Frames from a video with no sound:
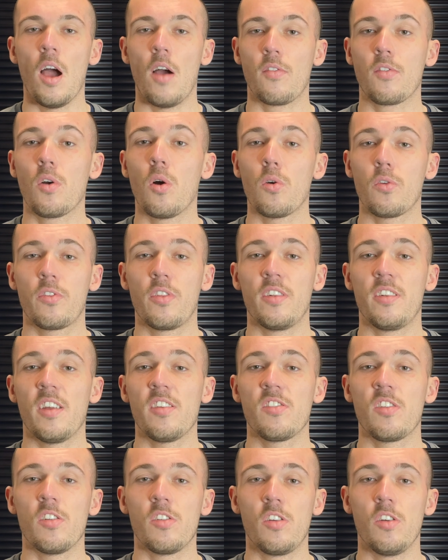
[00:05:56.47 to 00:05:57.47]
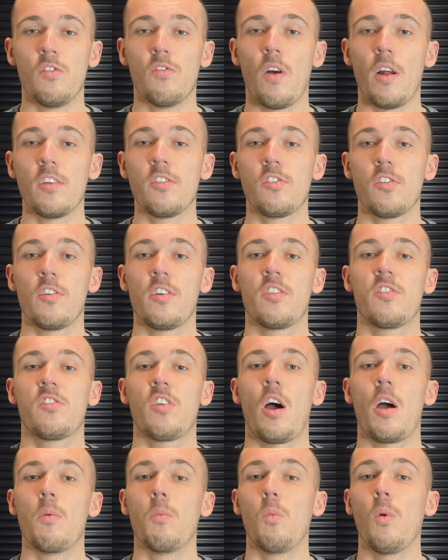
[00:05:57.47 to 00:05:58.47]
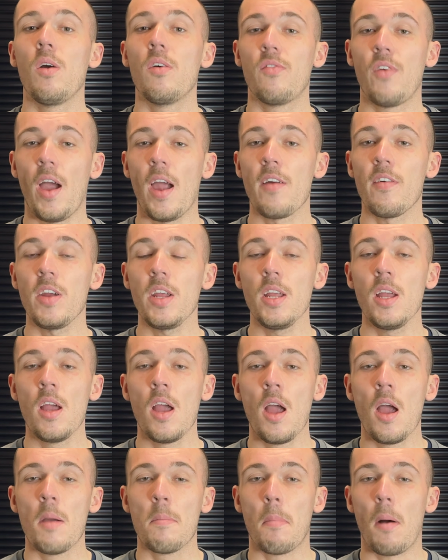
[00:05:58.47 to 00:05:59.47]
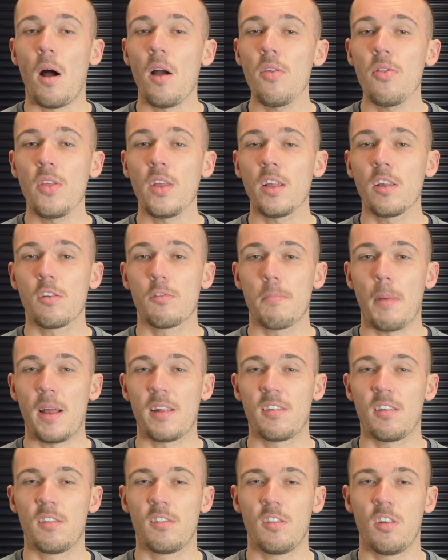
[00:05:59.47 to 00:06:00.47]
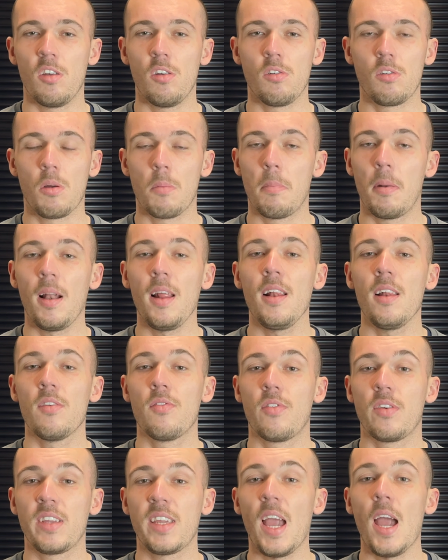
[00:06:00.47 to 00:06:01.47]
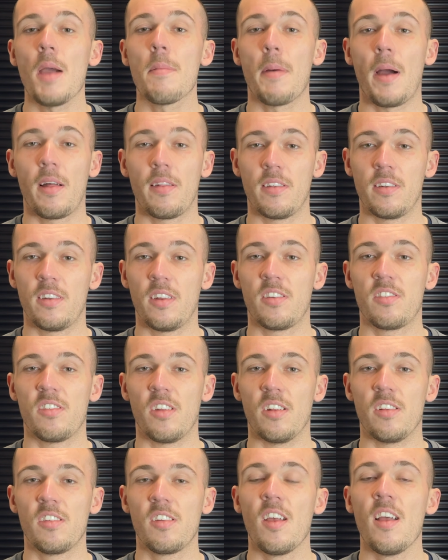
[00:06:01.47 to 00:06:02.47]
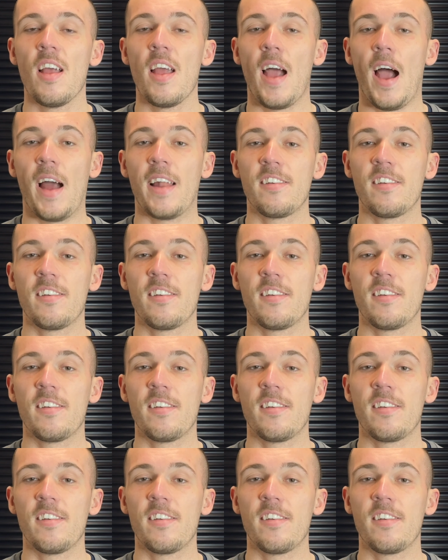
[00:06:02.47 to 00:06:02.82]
Of course, the distance you run during this time will vary, but I think it's better to completely forget about the distance and